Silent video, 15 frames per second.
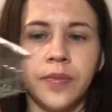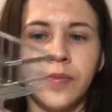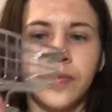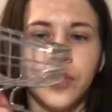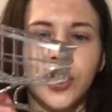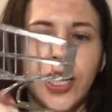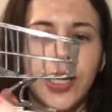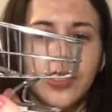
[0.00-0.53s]

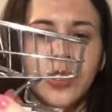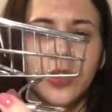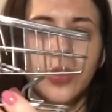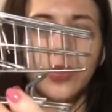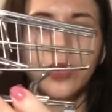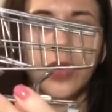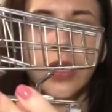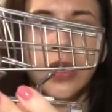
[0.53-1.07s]
try to
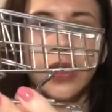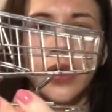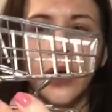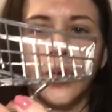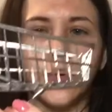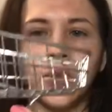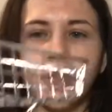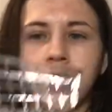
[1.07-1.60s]
Google
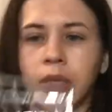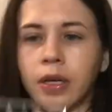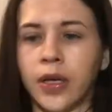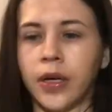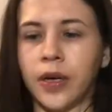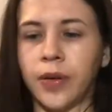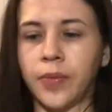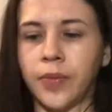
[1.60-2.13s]
those.
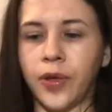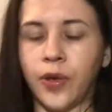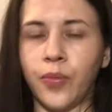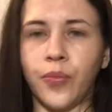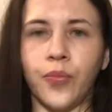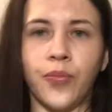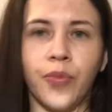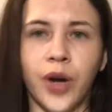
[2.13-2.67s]
You
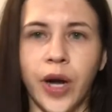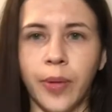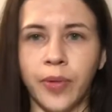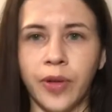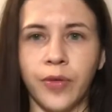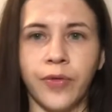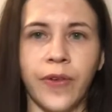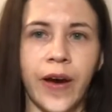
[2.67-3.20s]
probably
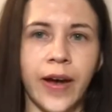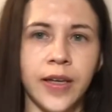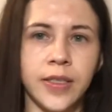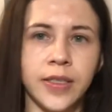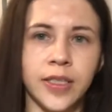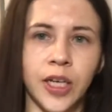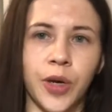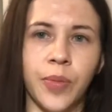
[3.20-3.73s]
find
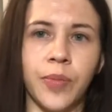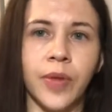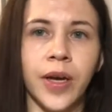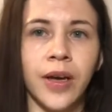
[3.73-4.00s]
some